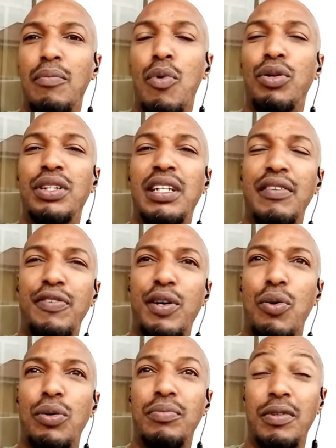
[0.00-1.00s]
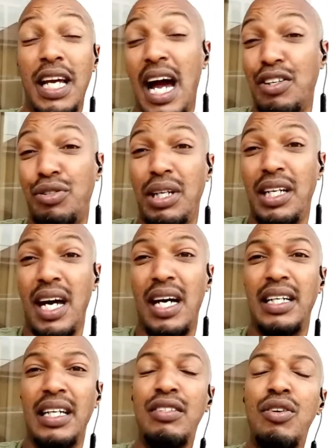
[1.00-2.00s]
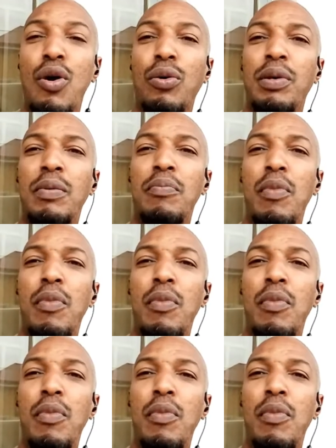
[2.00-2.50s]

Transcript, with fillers: more difficult, but yeah, actually, yeah, it's going to be